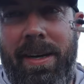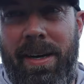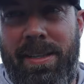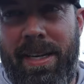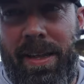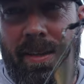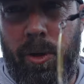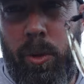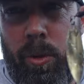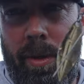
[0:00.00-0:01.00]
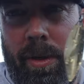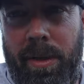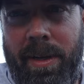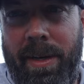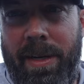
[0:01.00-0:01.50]
it's got this cool little
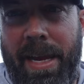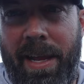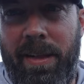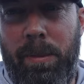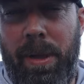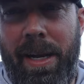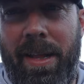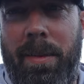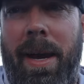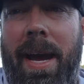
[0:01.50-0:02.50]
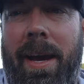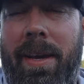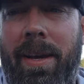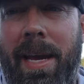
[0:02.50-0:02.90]
dangly blade on the back.